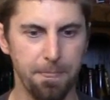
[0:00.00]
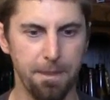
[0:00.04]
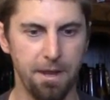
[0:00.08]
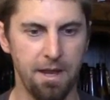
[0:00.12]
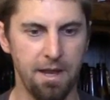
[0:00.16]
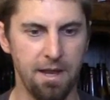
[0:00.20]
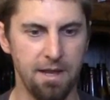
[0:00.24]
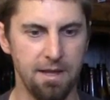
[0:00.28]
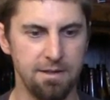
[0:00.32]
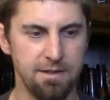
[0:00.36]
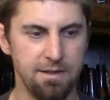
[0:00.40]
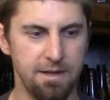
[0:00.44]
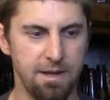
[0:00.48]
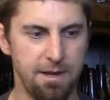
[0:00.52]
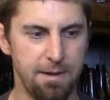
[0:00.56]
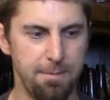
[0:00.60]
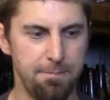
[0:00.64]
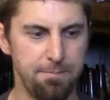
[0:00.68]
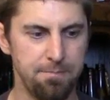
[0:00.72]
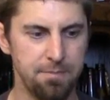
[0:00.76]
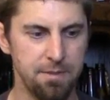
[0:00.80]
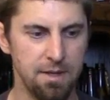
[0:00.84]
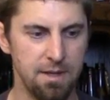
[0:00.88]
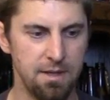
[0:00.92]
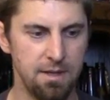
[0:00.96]
And
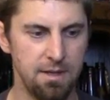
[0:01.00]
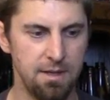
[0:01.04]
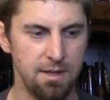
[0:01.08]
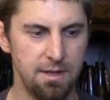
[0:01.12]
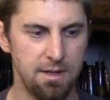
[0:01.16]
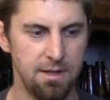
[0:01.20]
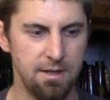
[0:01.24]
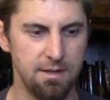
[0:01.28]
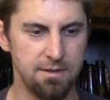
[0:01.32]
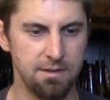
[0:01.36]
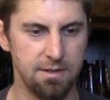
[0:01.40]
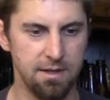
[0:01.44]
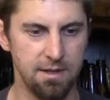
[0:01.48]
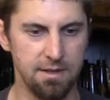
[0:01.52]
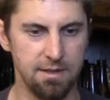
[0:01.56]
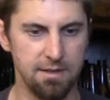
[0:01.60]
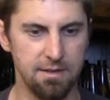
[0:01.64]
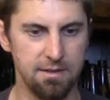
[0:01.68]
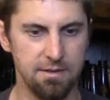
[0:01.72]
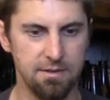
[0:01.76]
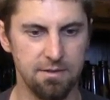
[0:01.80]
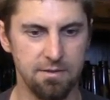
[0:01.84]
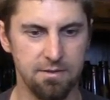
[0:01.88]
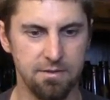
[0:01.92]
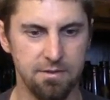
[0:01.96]

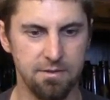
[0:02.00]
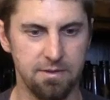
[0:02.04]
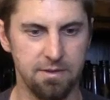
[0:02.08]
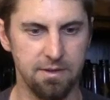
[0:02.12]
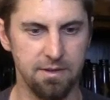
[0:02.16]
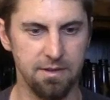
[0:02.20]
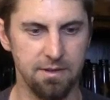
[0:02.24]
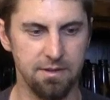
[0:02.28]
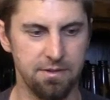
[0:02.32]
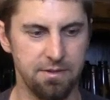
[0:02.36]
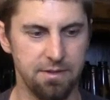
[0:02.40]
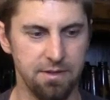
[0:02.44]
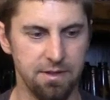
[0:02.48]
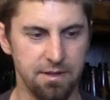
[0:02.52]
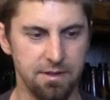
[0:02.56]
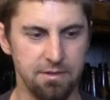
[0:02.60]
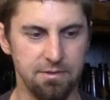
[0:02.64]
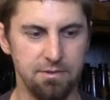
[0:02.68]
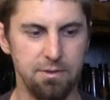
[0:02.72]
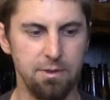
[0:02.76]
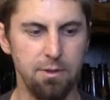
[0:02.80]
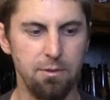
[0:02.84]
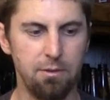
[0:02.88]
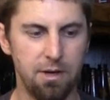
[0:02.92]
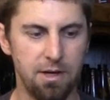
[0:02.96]
the
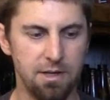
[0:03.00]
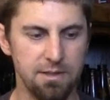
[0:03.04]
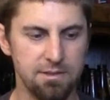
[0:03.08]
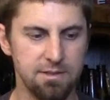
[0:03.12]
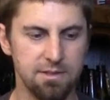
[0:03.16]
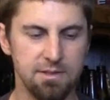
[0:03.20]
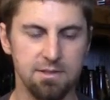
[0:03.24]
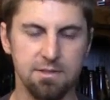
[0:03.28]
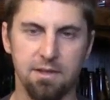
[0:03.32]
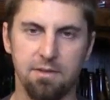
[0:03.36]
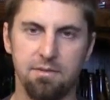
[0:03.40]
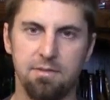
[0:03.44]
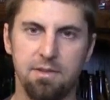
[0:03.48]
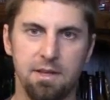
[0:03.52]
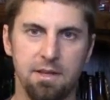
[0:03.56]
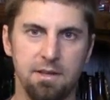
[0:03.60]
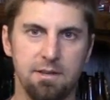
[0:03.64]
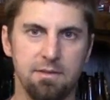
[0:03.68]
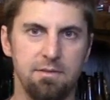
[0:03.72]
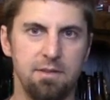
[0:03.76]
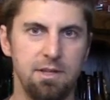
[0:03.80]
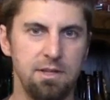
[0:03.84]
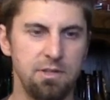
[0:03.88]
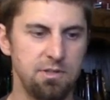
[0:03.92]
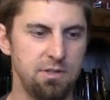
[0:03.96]
nuances, I
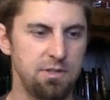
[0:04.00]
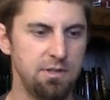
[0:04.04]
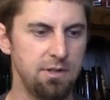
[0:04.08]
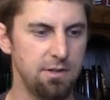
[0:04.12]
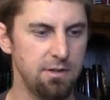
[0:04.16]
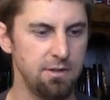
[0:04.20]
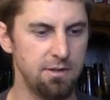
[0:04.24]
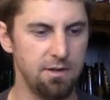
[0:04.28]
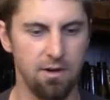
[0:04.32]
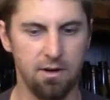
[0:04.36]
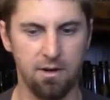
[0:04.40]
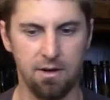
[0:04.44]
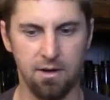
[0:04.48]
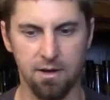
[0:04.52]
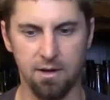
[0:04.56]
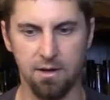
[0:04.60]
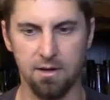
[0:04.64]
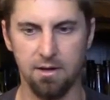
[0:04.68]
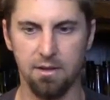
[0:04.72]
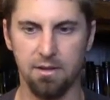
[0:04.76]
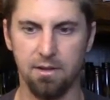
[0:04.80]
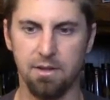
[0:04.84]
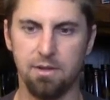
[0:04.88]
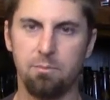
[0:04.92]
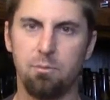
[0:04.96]
think, this year
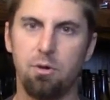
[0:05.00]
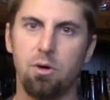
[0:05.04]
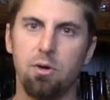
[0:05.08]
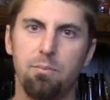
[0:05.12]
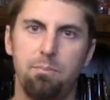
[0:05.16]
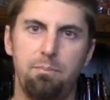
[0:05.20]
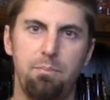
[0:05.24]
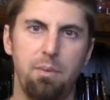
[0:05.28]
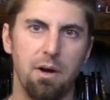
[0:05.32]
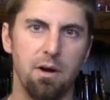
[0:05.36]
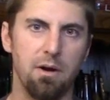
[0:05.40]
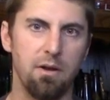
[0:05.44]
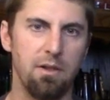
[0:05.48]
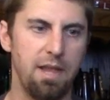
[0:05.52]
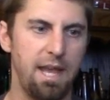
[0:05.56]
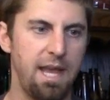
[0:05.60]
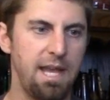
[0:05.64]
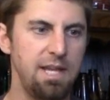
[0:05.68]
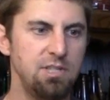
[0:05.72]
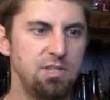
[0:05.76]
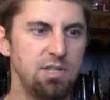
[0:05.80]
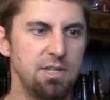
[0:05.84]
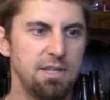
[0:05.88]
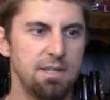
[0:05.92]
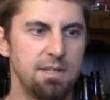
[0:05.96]
are a little more barrel
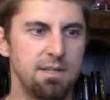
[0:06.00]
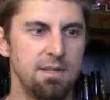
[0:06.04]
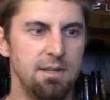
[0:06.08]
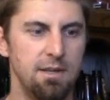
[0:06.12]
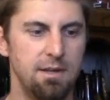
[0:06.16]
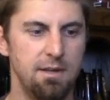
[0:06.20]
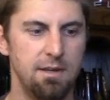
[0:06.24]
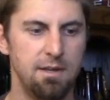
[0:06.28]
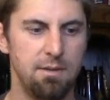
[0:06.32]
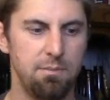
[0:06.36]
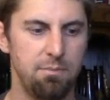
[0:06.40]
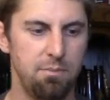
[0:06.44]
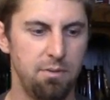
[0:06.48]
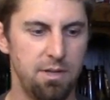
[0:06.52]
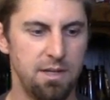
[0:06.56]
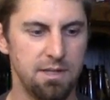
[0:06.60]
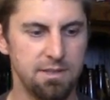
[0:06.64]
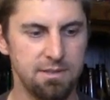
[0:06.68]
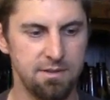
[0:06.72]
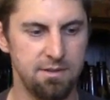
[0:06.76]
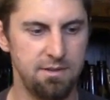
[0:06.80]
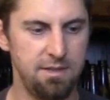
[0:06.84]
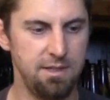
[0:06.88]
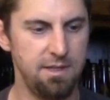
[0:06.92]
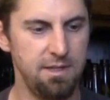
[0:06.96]
aging,
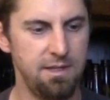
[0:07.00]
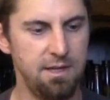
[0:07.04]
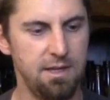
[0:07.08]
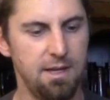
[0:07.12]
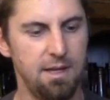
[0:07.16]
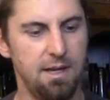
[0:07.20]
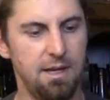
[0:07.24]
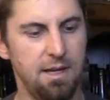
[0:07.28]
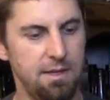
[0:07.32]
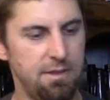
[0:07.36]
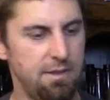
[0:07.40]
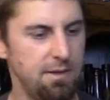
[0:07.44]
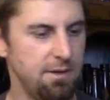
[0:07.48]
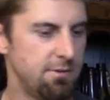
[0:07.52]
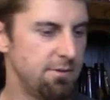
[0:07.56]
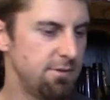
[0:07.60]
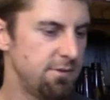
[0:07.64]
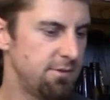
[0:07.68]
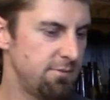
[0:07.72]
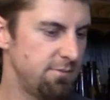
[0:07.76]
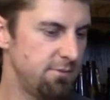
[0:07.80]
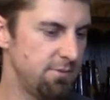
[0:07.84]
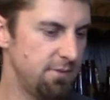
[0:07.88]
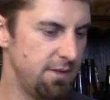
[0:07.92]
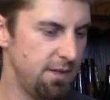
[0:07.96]
plus the I think it
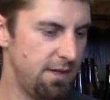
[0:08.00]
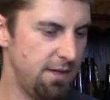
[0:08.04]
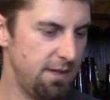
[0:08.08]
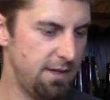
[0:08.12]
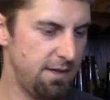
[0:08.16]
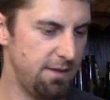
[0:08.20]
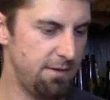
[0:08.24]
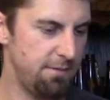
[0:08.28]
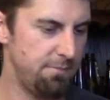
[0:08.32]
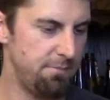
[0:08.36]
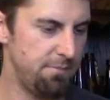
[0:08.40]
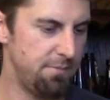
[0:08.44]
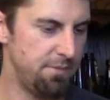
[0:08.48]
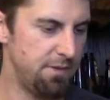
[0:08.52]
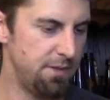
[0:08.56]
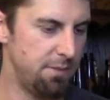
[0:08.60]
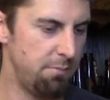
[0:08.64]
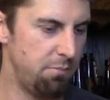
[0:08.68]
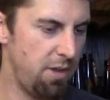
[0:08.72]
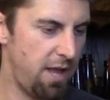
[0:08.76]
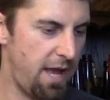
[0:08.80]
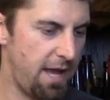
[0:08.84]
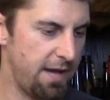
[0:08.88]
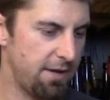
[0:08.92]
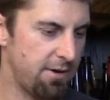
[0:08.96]
was the
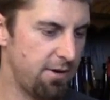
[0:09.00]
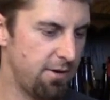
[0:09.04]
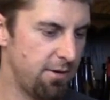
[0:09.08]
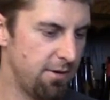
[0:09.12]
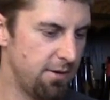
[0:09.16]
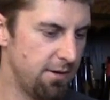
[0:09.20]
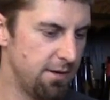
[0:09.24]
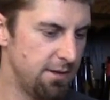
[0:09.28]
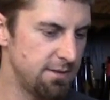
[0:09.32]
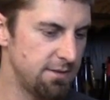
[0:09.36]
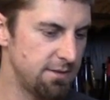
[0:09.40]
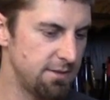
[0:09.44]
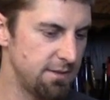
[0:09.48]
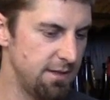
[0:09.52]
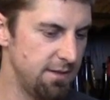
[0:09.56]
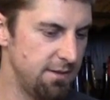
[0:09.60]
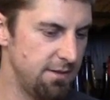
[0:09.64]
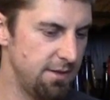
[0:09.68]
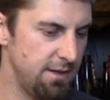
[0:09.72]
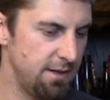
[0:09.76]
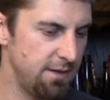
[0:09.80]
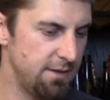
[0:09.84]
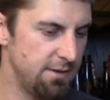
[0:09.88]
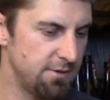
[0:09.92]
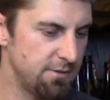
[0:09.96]
black currants
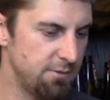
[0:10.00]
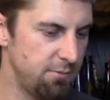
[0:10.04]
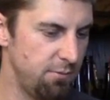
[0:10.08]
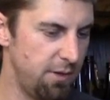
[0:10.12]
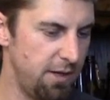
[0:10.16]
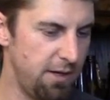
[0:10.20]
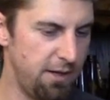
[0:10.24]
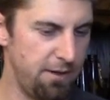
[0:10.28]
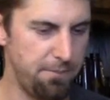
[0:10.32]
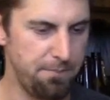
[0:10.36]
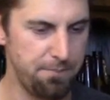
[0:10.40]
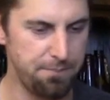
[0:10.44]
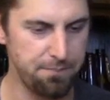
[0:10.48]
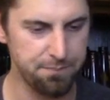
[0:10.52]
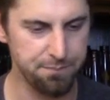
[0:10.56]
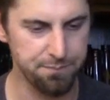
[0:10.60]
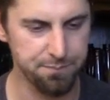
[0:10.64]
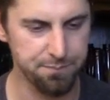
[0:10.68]
in there as well,